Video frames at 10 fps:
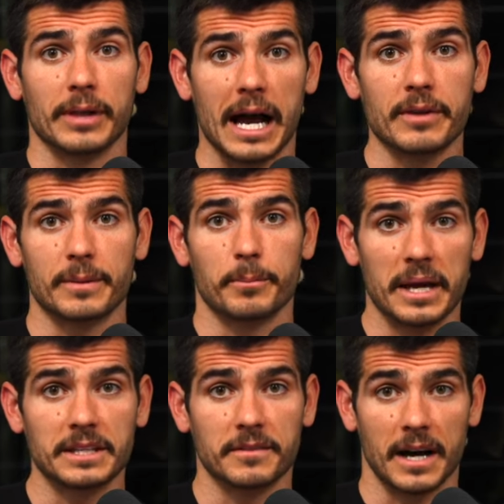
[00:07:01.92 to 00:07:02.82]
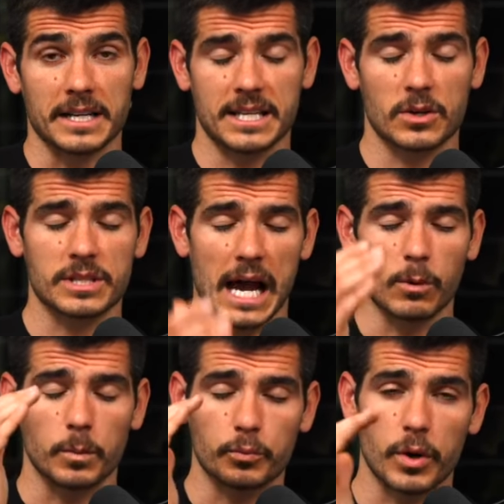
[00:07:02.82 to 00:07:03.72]
life in med device sales, I
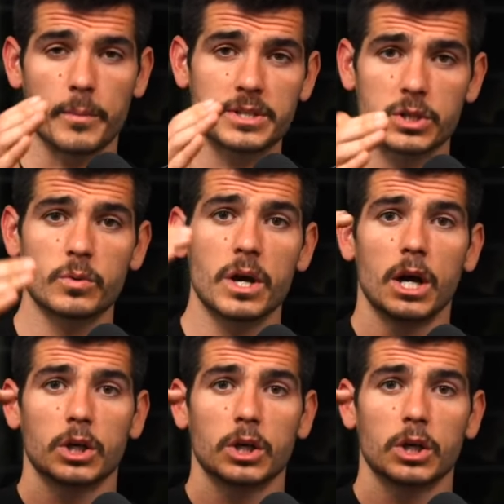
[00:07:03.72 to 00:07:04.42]
will promise you,